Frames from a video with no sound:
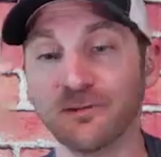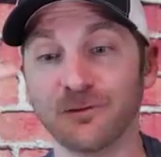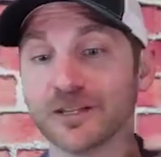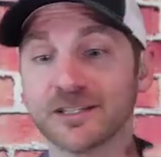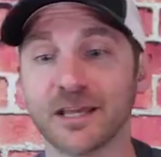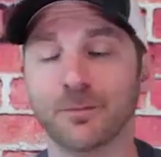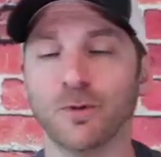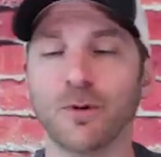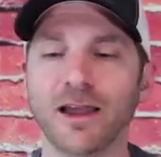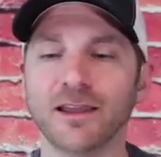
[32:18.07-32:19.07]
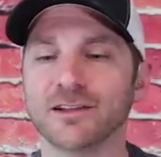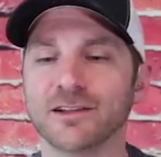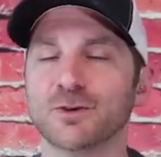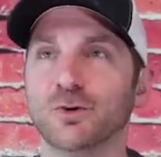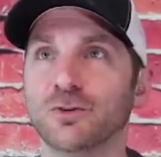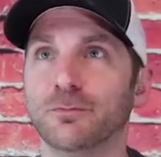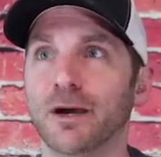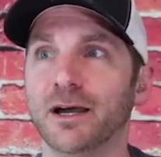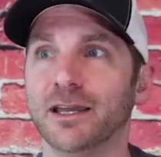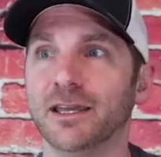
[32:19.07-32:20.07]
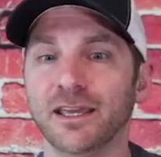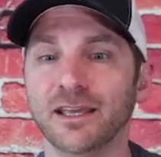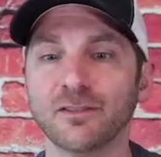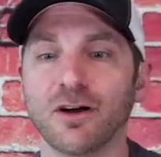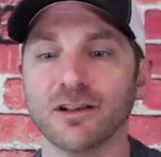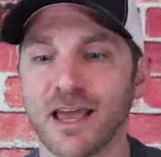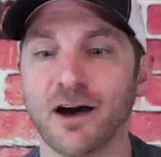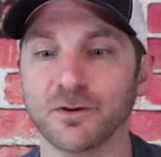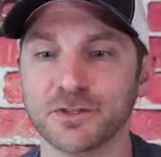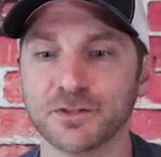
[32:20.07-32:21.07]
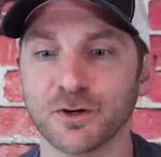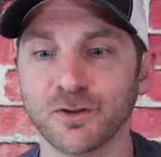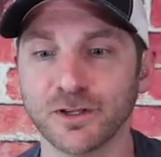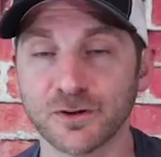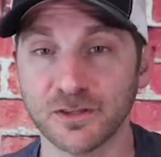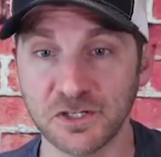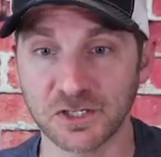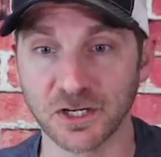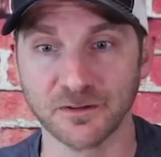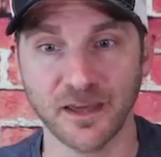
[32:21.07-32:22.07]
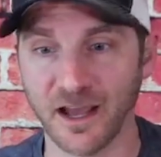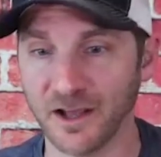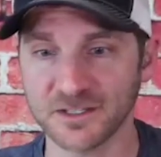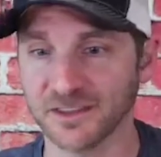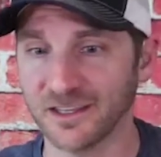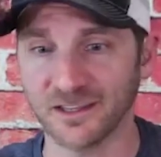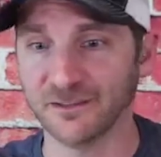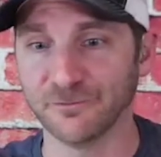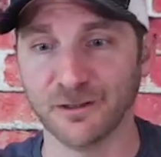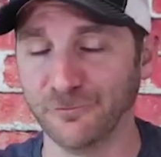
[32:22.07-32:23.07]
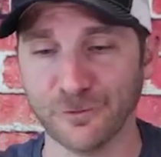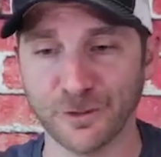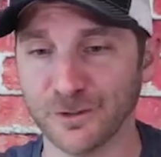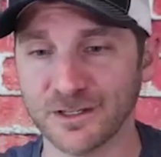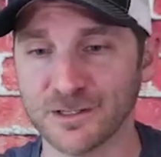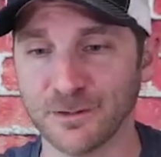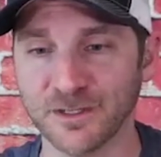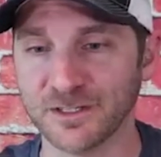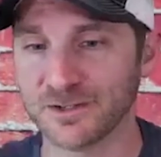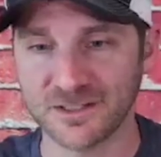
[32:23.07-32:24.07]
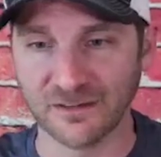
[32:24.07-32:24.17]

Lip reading: For example, I sold my in-laws' house earlier this year, the house that they lived in for 30-something years.